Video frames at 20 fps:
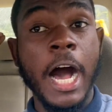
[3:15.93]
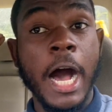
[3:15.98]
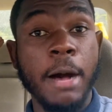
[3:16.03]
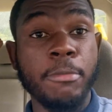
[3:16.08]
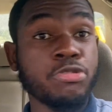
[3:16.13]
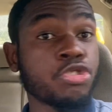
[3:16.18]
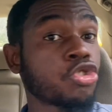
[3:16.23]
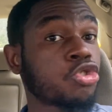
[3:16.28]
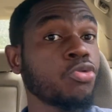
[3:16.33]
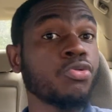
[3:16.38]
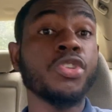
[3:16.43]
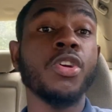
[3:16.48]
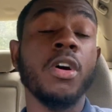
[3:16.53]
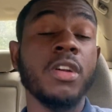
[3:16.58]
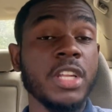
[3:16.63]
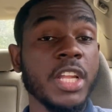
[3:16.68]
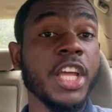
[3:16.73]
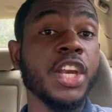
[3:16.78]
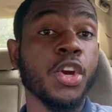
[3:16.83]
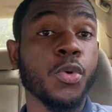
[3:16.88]
sooner or
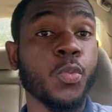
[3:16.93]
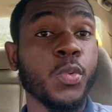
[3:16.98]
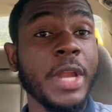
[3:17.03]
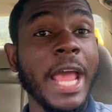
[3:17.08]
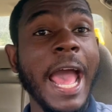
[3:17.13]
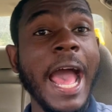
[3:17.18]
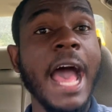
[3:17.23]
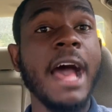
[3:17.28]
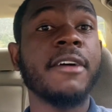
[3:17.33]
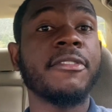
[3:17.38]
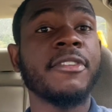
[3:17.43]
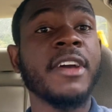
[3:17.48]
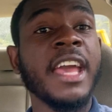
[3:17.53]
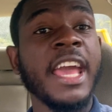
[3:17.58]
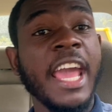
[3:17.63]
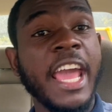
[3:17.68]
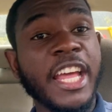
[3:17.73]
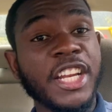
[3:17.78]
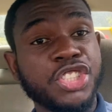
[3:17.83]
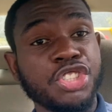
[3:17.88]
later would have
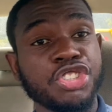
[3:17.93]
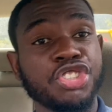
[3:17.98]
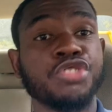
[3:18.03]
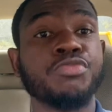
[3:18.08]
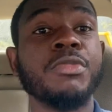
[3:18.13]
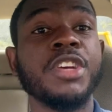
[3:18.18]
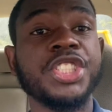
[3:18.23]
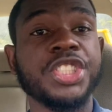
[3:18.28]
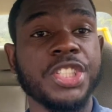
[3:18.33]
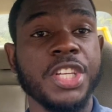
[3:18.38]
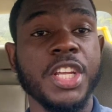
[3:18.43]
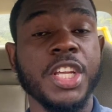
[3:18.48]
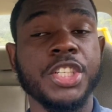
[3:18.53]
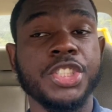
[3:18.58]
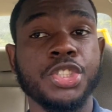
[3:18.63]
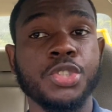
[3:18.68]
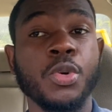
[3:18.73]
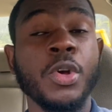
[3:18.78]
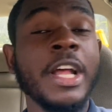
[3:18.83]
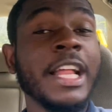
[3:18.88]
a transmission
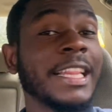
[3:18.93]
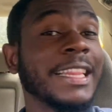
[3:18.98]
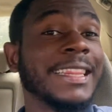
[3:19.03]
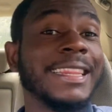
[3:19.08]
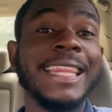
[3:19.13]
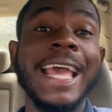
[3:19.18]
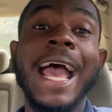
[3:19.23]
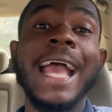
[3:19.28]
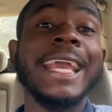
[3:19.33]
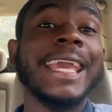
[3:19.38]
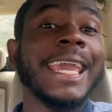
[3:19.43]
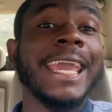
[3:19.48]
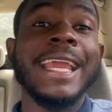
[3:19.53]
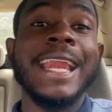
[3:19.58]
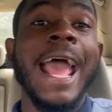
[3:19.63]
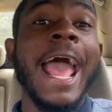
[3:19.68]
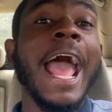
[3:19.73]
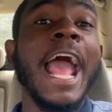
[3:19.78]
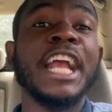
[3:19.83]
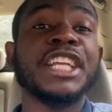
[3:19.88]
issue. That can
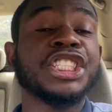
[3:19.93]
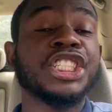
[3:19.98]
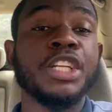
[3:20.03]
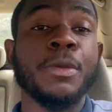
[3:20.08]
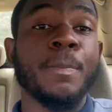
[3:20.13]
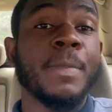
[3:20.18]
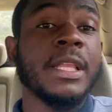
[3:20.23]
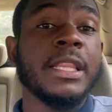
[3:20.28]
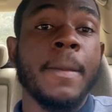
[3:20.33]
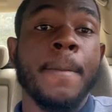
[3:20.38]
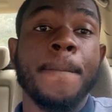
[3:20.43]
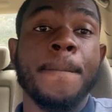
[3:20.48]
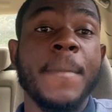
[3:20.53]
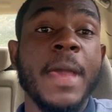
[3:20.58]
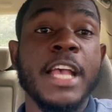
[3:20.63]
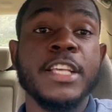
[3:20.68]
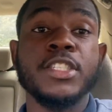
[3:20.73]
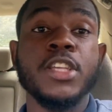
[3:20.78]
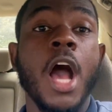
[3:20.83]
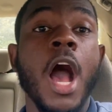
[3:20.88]
actually be the
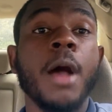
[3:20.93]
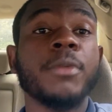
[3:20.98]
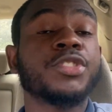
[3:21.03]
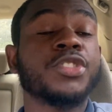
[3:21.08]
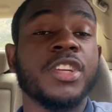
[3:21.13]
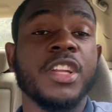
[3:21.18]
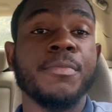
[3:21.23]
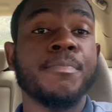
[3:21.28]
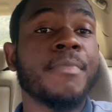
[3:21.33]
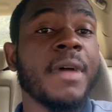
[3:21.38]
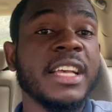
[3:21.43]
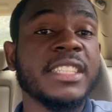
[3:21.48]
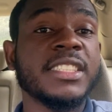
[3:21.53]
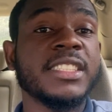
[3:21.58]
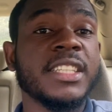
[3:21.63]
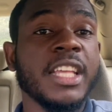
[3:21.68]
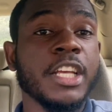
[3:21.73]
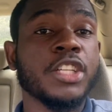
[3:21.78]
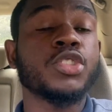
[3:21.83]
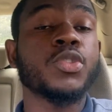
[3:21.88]
best option or the best
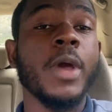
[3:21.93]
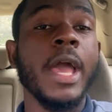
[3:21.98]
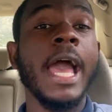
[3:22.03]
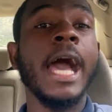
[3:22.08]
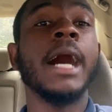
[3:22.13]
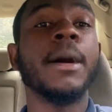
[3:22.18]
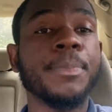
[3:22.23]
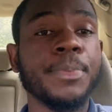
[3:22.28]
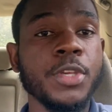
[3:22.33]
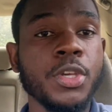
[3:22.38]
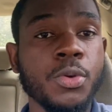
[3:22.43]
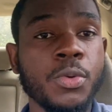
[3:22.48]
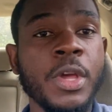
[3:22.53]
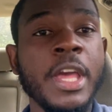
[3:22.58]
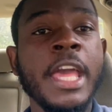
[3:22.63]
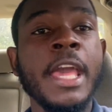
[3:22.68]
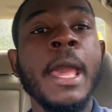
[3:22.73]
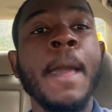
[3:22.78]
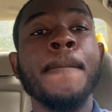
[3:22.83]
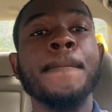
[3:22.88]
thing to help you
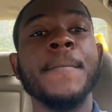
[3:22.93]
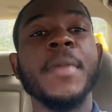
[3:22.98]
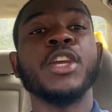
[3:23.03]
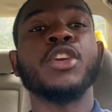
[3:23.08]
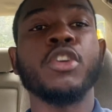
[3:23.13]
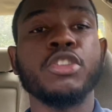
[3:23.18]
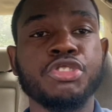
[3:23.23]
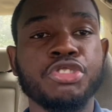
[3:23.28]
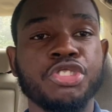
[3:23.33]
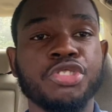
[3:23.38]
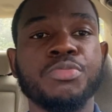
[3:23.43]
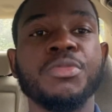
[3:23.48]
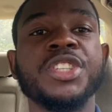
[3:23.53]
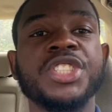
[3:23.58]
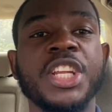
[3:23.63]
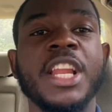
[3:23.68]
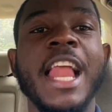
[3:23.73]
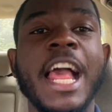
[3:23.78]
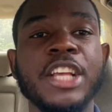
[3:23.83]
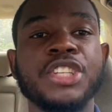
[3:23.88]
make your
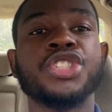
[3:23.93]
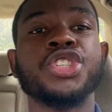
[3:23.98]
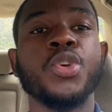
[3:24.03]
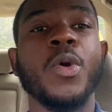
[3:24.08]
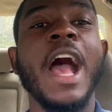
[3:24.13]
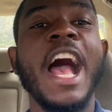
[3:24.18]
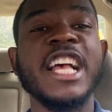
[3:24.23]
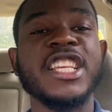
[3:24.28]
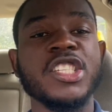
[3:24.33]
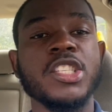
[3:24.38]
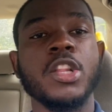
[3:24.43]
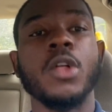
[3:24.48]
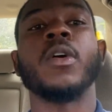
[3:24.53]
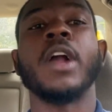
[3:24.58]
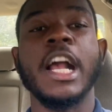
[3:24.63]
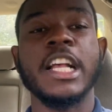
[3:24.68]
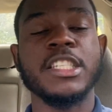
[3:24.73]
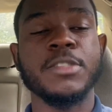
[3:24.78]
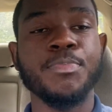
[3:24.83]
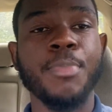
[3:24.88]
transmission last you as long
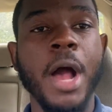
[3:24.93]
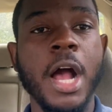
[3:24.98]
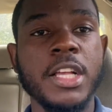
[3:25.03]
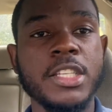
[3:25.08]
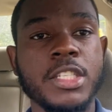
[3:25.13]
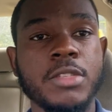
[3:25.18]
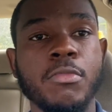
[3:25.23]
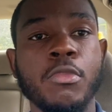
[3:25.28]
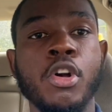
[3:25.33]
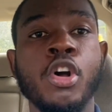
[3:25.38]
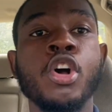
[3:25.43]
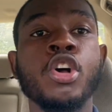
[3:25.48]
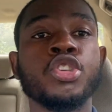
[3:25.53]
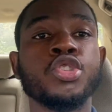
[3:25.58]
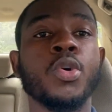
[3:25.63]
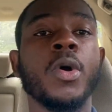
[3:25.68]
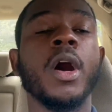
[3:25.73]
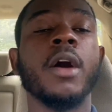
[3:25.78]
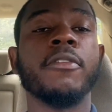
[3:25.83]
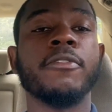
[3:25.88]
as possible.
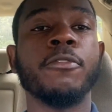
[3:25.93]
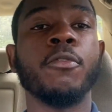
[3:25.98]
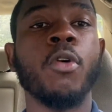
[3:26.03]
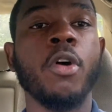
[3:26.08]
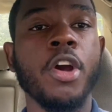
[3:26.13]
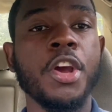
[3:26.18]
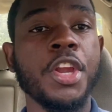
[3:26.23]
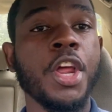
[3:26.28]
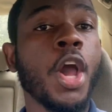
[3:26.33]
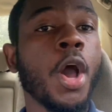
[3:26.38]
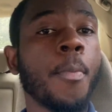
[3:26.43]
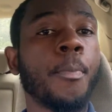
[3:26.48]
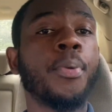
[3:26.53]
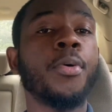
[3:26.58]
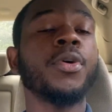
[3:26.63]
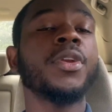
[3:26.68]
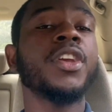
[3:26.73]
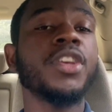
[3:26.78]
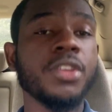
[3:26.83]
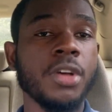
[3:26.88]
So avoid
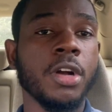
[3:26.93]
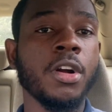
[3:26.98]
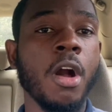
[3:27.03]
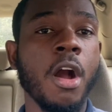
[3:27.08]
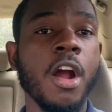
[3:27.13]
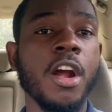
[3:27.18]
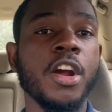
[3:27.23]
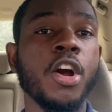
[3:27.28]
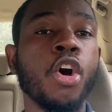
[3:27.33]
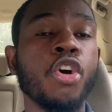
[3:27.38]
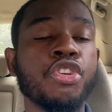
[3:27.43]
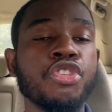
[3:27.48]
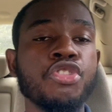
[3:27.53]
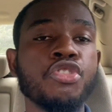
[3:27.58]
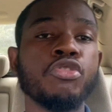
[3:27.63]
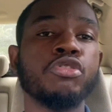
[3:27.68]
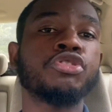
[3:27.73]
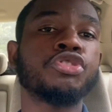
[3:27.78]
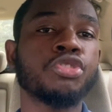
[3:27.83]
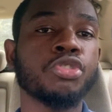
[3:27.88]
putting your car on
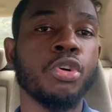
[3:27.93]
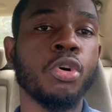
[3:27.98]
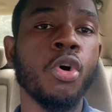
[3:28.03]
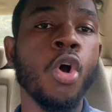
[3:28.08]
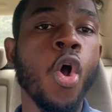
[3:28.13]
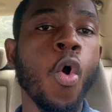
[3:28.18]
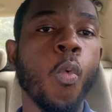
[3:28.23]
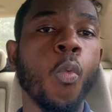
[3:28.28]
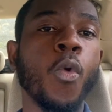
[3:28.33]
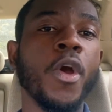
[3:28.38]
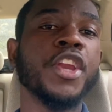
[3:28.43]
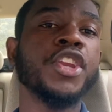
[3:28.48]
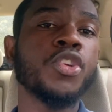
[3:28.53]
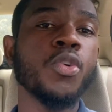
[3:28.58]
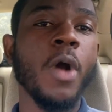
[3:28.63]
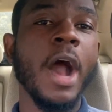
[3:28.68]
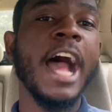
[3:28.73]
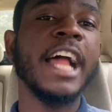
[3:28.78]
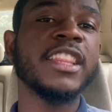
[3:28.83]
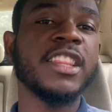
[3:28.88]
neutral when
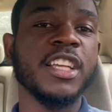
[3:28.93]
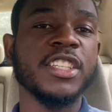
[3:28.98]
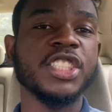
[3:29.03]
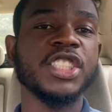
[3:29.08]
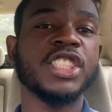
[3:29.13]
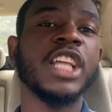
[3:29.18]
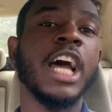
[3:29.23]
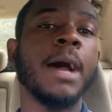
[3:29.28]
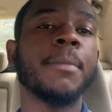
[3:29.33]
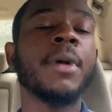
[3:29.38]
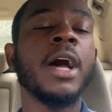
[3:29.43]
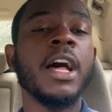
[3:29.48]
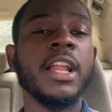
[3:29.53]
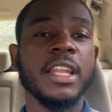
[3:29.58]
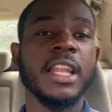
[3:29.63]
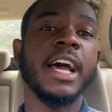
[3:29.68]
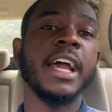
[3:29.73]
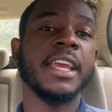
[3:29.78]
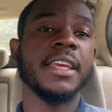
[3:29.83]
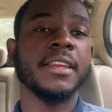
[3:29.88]
you're at the stop
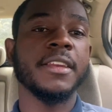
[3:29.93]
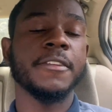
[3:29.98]
light.